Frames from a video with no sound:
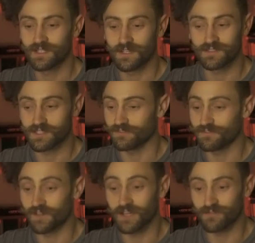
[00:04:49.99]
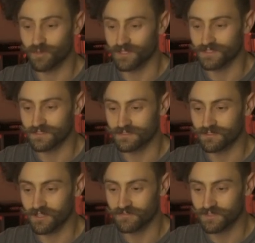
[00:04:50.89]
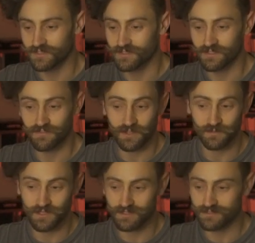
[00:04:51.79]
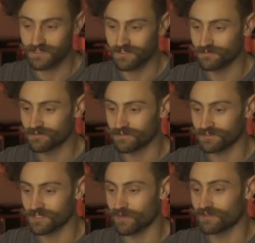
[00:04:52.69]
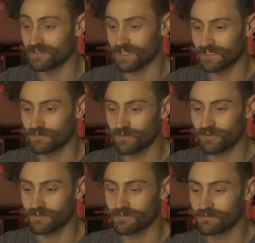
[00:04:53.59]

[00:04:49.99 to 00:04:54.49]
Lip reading: I've seen 5 presidents in office, and if that rate continues, I'll see about 9 more.